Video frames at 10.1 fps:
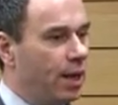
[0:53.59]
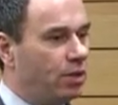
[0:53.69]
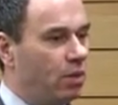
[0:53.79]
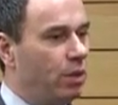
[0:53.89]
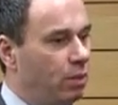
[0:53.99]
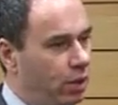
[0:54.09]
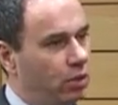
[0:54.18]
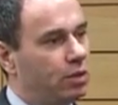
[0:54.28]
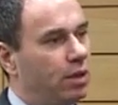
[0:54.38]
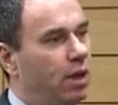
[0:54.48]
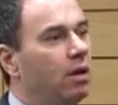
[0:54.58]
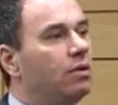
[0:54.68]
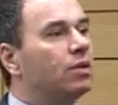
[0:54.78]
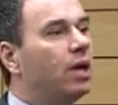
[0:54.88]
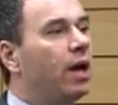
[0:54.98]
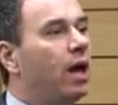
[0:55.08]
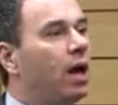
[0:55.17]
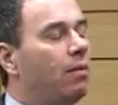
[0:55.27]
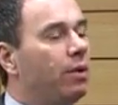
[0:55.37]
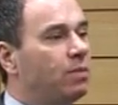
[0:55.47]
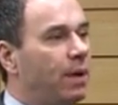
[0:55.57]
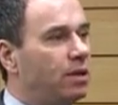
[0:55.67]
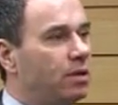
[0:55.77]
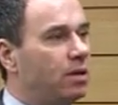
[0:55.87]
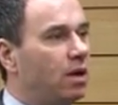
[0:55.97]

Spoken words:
So we looked at those, we debated